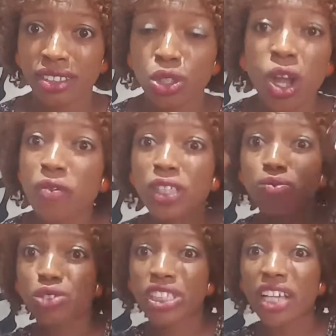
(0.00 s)
You don't feel
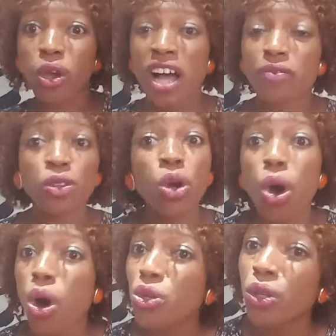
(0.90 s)
shake your hand.
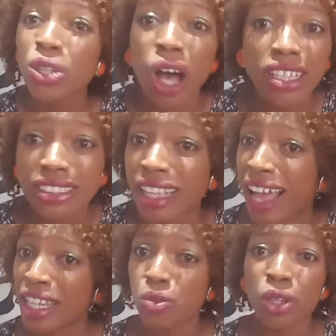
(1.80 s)
No, you're not,
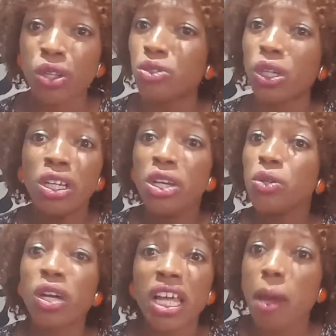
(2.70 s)
darling. You're
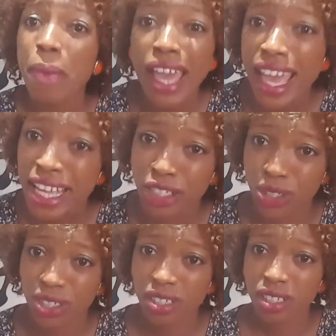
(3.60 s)
not a
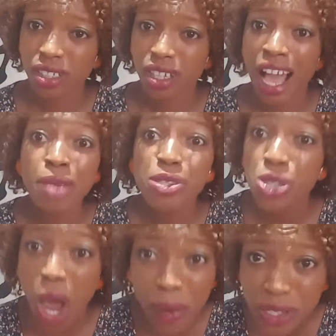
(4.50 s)
bitch. I'm
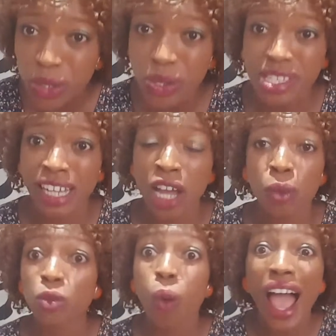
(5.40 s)
sorry to use that
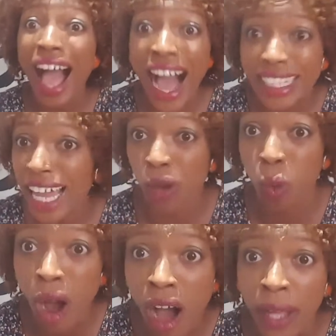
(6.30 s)
language. Why act like
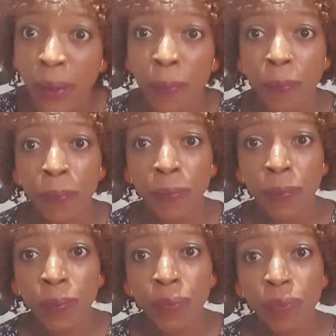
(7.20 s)
one?
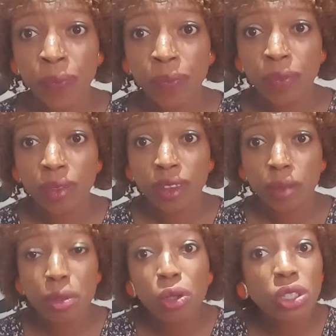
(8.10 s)

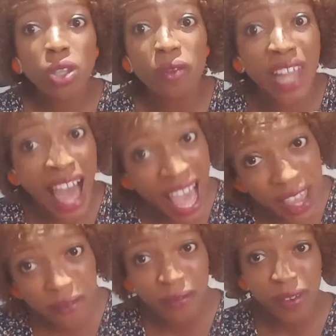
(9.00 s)
Because of
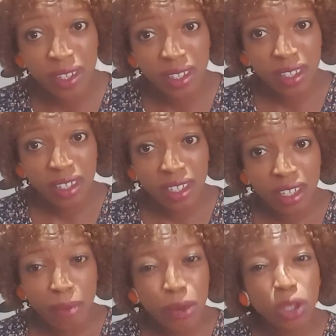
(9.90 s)
life?
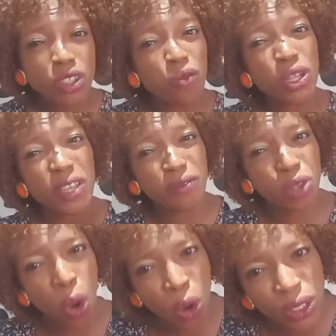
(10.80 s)
Because of what they've
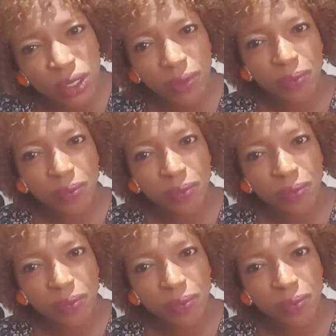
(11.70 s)
done?